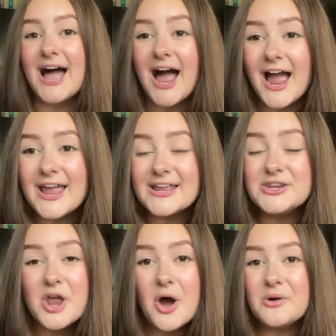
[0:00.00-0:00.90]
I
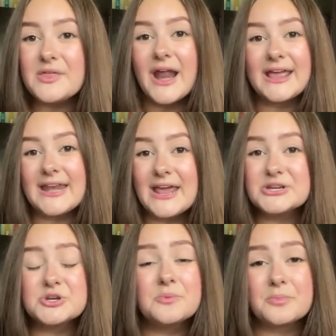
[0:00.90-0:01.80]
know that I can
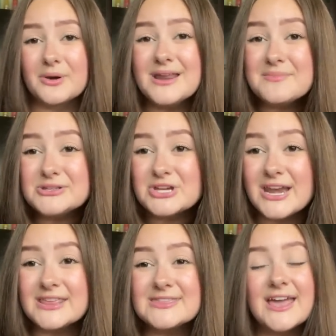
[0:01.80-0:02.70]
handle pretty much
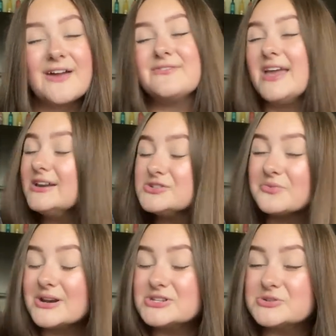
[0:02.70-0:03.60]
anything. I've yet to
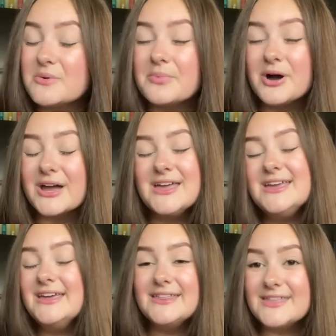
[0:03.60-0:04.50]
run into a book
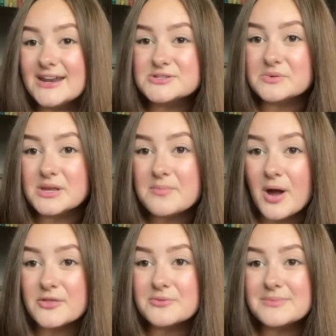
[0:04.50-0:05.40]
that has really
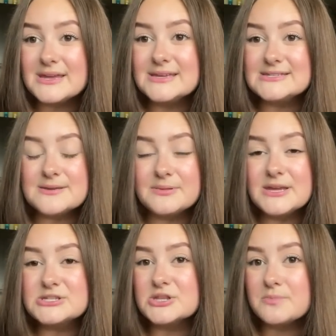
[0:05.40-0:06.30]
bothered me
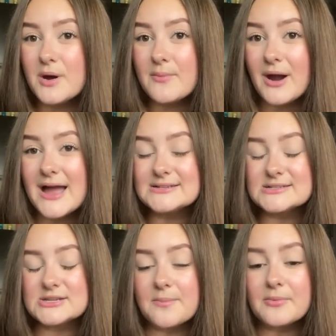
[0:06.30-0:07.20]
deeply to the point where I had to
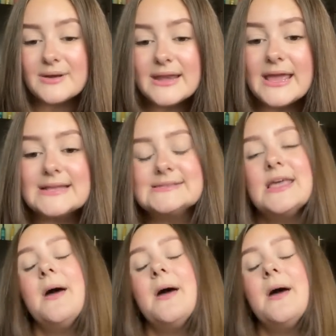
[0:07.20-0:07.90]
stop reading it.